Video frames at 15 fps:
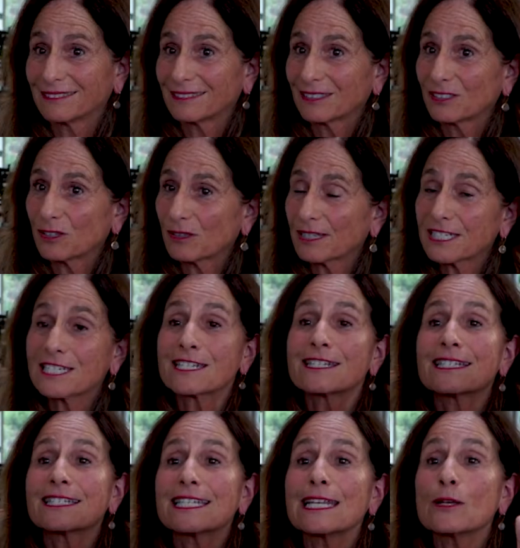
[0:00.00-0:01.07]
So let's just
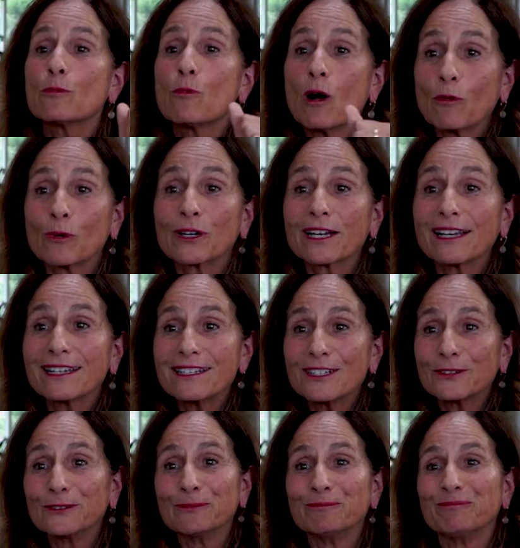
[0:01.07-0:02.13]
see what we're going to
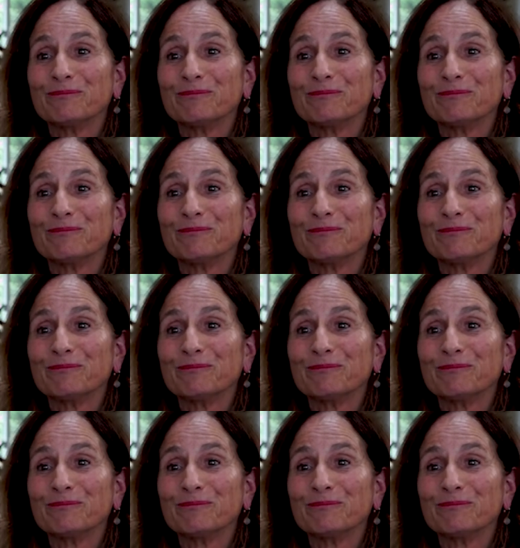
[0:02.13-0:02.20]
do.